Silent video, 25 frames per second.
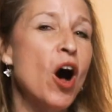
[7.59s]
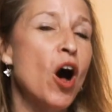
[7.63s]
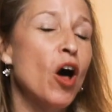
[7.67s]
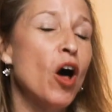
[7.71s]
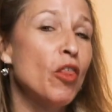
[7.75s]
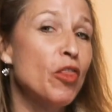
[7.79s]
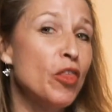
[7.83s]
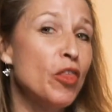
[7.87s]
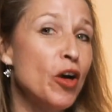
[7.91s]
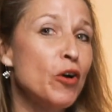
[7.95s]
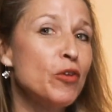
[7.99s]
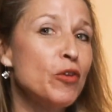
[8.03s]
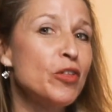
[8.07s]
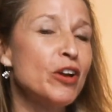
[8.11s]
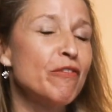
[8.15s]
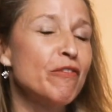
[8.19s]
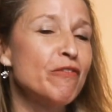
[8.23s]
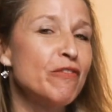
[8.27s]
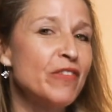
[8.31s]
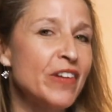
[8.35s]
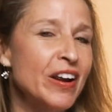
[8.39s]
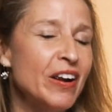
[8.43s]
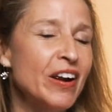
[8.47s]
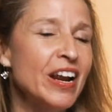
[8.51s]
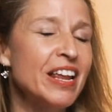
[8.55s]
Although
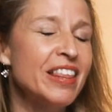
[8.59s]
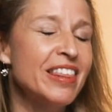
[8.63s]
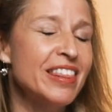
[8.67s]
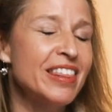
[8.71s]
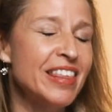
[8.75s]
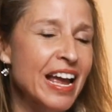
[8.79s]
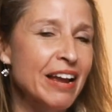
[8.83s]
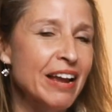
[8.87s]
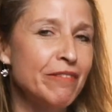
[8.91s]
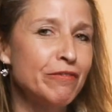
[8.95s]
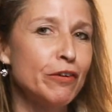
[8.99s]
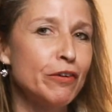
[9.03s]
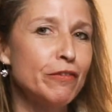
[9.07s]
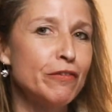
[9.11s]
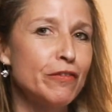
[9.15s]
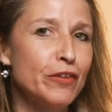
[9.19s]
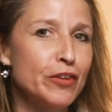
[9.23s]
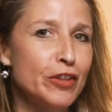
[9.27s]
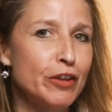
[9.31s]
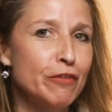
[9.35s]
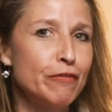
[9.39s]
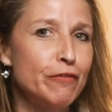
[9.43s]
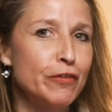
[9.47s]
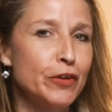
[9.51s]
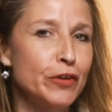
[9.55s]
they're very thankful
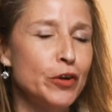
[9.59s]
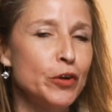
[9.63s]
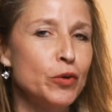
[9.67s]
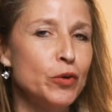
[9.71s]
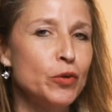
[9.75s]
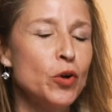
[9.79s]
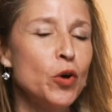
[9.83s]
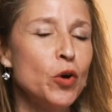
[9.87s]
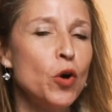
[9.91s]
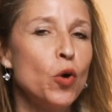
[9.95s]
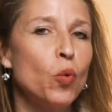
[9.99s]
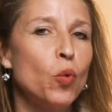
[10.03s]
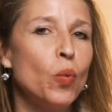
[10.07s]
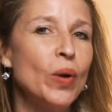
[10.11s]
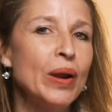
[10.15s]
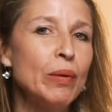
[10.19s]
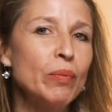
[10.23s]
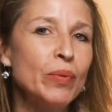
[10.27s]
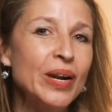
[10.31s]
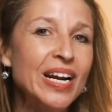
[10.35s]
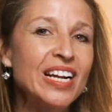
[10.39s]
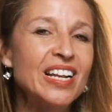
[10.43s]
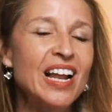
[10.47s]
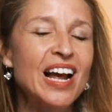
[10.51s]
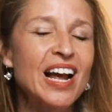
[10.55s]
for the food,
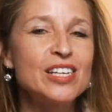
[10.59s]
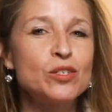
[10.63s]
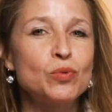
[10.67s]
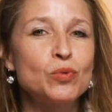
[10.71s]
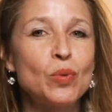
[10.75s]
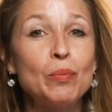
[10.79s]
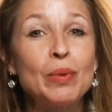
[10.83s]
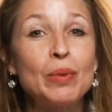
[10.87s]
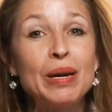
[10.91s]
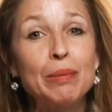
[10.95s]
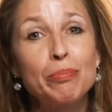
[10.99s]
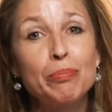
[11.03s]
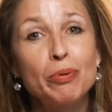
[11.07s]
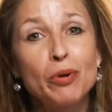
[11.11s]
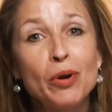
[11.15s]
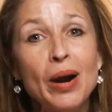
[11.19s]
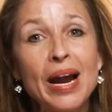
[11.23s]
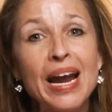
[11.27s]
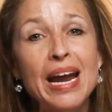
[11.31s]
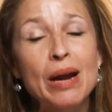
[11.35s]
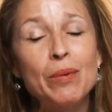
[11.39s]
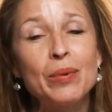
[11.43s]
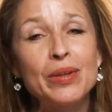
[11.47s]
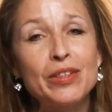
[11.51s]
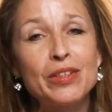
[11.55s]
we realize when we
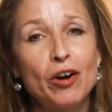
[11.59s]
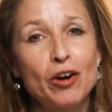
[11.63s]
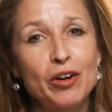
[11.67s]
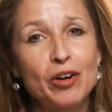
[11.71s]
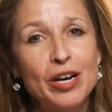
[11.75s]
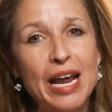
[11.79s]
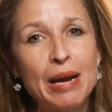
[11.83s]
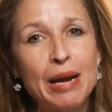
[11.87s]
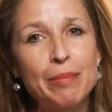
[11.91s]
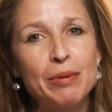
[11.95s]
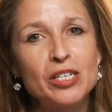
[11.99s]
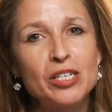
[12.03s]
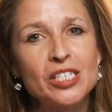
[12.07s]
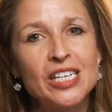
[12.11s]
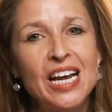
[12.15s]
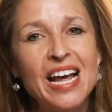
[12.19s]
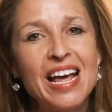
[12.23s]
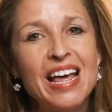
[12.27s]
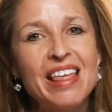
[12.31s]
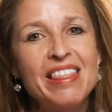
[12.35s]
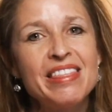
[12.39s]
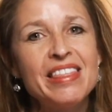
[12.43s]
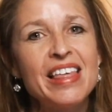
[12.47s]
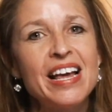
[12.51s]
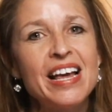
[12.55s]
pray with our neighbors
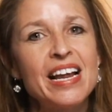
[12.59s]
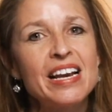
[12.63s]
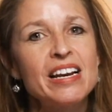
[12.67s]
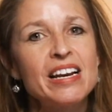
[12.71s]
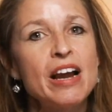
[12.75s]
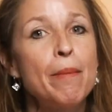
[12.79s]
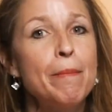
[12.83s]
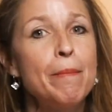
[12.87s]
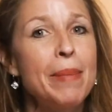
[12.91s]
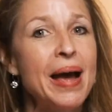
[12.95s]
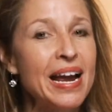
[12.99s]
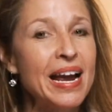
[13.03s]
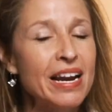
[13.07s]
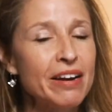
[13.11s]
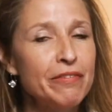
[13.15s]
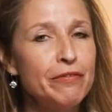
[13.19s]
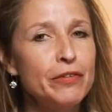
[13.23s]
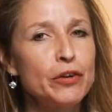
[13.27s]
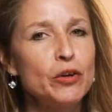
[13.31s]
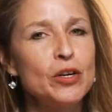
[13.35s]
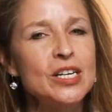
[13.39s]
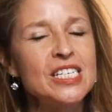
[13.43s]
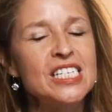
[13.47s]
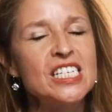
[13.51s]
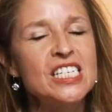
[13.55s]
that a bag
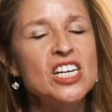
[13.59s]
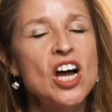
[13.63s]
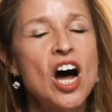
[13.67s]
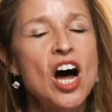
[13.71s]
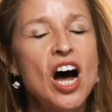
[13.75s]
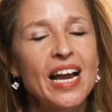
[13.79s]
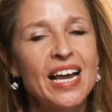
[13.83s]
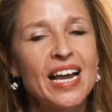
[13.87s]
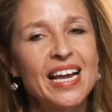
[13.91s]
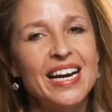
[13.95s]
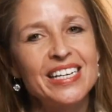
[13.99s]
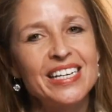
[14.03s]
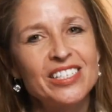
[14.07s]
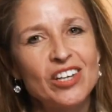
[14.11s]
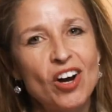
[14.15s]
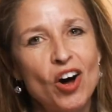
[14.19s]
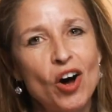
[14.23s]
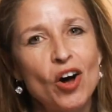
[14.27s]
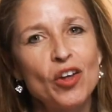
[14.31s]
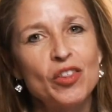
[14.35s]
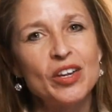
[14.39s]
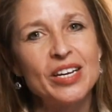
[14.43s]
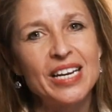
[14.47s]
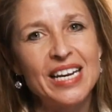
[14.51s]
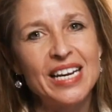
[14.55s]
of food is not getting to
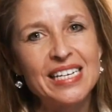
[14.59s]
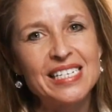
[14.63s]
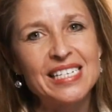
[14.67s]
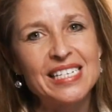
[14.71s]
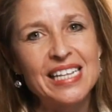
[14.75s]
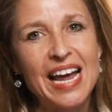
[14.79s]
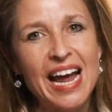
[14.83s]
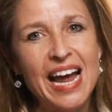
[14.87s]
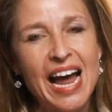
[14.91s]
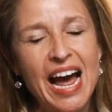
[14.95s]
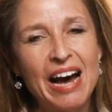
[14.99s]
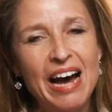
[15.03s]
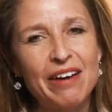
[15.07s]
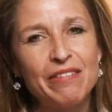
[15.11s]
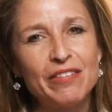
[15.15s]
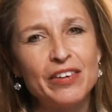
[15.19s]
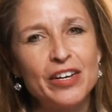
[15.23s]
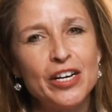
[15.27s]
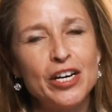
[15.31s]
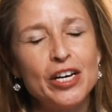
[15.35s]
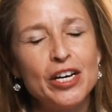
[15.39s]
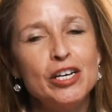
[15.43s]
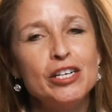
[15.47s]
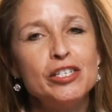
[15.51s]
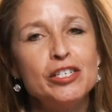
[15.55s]
all the needs they have.
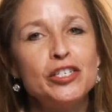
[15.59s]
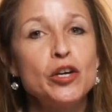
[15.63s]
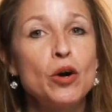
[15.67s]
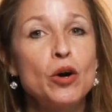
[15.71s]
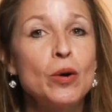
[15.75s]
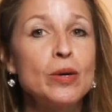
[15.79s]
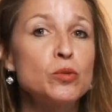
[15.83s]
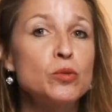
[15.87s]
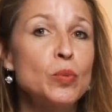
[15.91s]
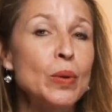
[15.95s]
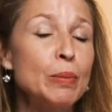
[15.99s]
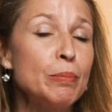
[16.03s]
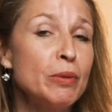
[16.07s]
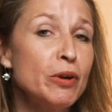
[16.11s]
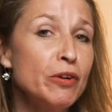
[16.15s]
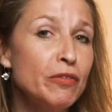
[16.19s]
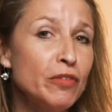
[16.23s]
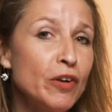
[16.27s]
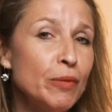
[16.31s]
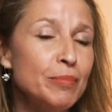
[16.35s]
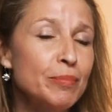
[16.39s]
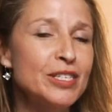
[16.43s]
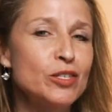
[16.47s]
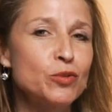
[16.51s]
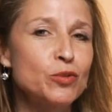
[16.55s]
So as we
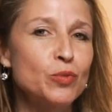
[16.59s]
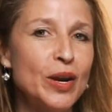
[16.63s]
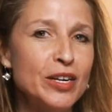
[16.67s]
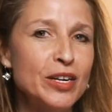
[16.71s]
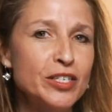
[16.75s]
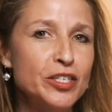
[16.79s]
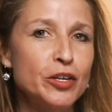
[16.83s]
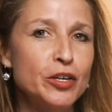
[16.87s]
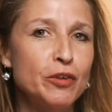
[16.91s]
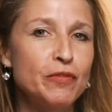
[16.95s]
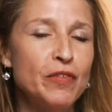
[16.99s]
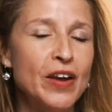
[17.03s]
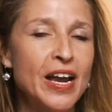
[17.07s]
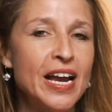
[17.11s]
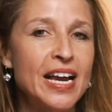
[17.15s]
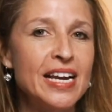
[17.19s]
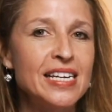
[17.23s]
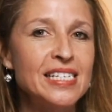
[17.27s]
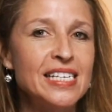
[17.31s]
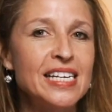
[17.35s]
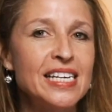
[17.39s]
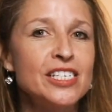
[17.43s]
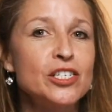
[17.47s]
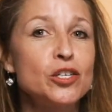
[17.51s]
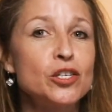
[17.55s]
move from this rescue
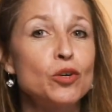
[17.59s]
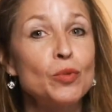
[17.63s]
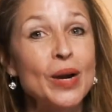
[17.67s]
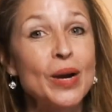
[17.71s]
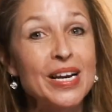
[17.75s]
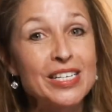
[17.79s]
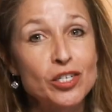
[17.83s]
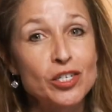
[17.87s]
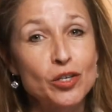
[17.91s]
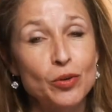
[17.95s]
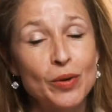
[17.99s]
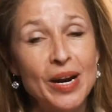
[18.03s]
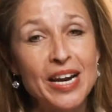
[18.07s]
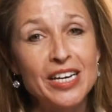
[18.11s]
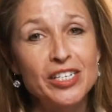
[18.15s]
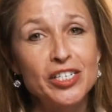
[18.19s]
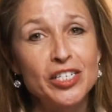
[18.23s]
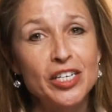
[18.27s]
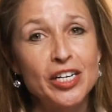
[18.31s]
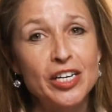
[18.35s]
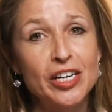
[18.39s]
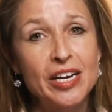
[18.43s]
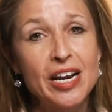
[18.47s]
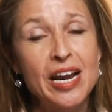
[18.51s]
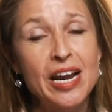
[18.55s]
phase into
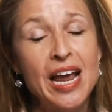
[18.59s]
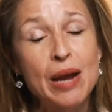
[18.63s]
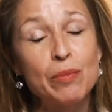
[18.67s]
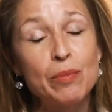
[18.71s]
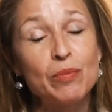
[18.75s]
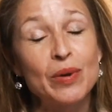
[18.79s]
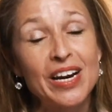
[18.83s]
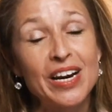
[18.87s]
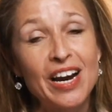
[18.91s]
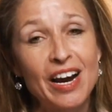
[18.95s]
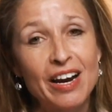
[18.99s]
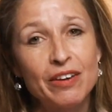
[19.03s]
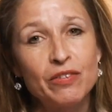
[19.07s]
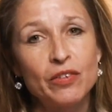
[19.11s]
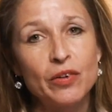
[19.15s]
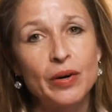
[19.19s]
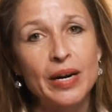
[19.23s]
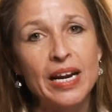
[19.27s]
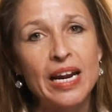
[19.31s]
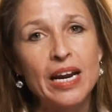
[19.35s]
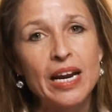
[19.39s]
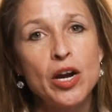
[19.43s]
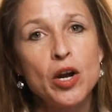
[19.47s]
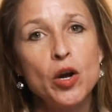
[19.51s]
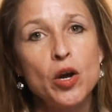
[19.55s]
restoration and
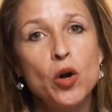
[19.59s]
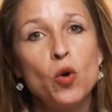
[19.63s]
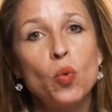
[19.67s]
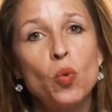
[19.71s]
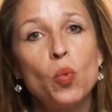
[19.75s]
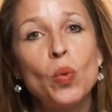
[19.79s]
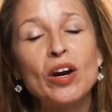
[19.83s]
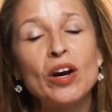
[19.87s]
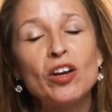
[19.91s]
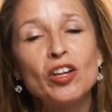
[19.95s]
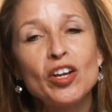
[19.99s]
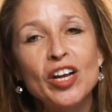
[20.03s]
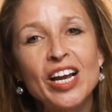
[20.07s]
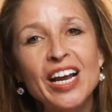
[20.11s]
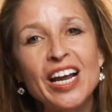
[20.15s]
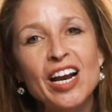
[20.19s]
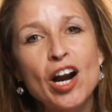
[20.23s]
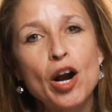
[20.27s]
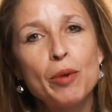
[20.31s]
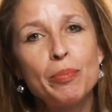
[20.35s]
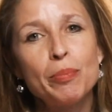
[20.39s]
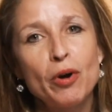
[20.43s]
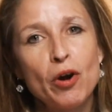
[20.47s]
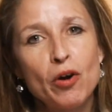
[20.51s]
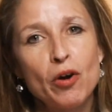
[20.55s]
recovery, we are looking
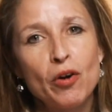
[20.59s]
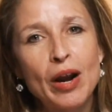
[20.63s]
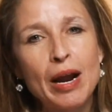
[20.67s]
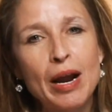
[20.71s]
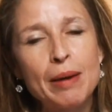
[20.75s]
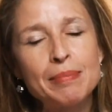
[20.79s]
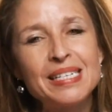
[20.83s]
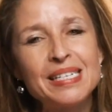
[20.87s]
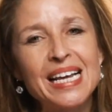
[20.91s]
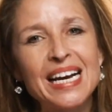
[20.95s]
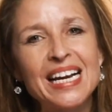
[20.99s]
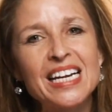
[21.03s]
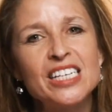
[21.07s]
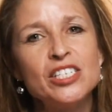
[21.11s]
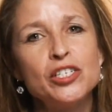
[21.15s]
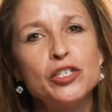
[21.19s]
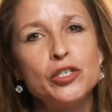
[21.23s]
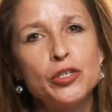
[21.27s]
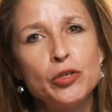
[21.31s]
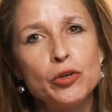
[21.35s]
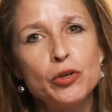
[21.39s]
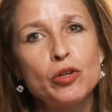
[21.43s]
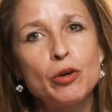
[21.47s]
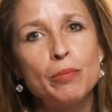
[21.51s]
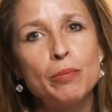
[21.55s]
at our programs that can
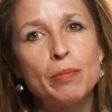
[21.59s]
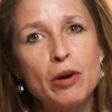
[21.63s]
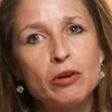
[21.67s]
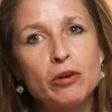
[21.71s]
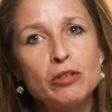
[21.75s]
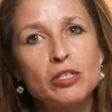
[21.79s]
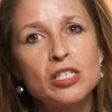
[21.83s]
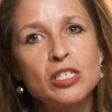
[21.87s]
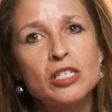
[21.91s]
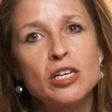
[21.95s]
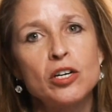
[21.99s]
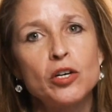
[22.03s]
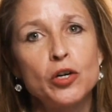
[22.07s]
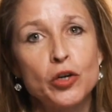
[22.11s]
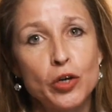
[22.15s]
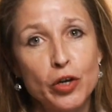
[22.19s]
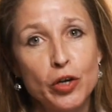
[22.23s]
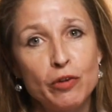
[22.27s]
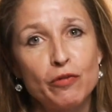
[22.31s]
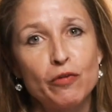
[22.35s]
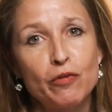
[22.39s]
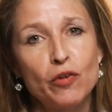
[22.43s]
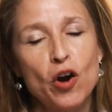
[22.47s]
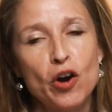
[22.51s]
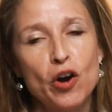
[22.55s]
do the most
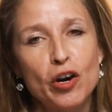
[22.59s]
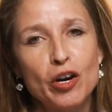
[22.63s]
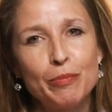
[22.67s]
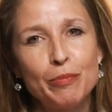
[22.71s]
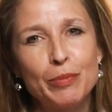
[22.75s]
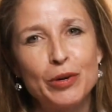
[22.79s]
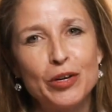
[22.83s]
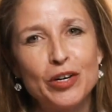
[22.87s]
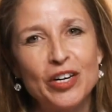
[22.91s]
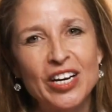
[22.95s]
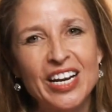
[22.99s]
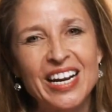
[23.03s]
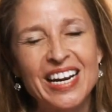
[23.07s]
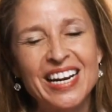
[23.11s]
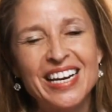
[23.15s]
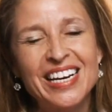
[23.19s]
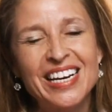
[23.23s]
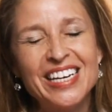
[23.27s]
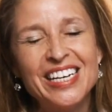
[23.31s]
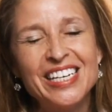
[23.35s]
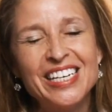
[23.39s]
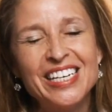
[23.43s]
good for our community.